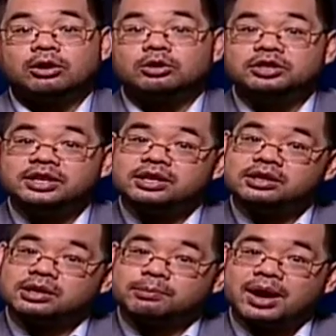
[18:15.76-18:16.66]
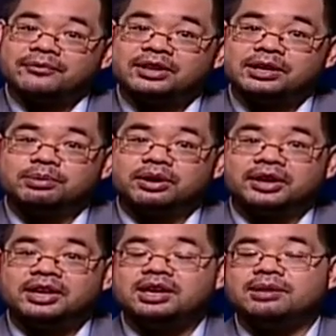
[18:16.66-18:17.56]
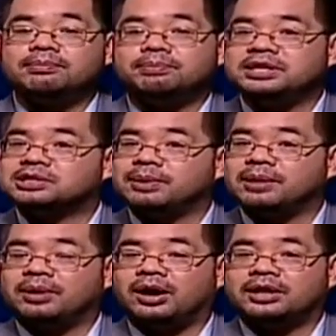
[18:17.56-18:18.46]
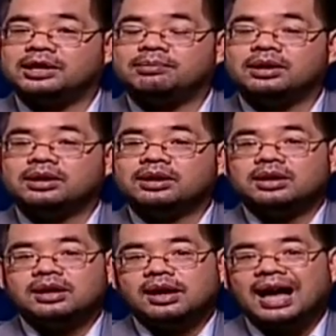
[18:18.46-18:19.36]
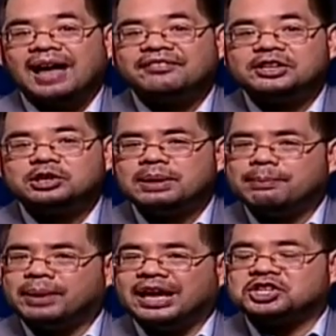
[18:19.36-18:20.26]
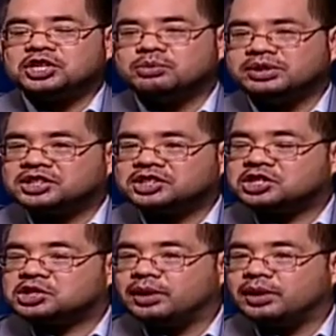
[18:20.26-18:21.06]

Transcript: not only the Prophet Ibrahim, peace be upon him, having to be patient with the